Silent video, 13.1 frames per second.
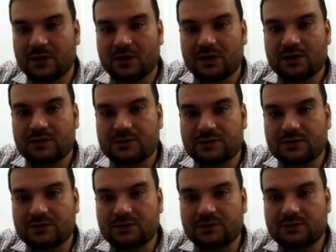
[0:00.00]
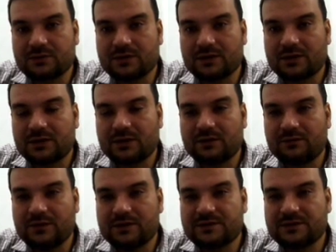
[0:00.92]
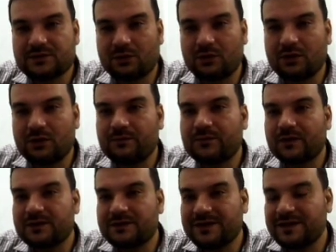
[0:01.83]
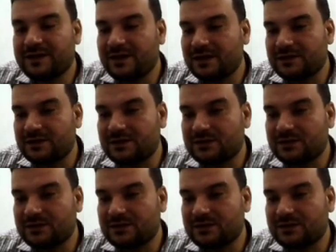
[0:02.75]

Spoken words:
So if he sold 10 kg, so